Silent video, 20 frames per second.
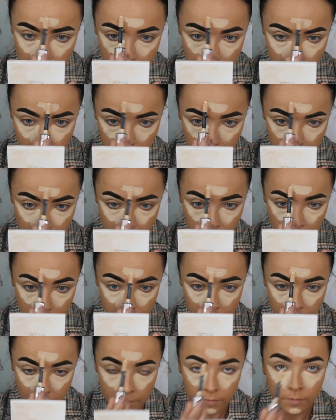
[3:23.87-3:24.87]
and
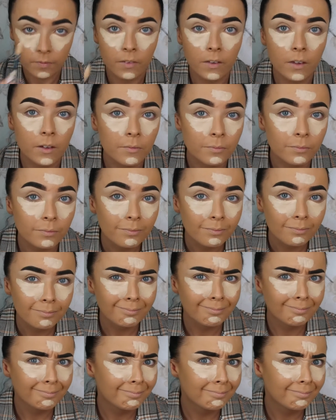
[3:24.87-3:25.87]
look at this surface
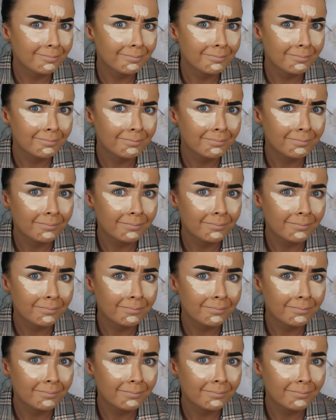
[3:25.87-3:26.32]
area.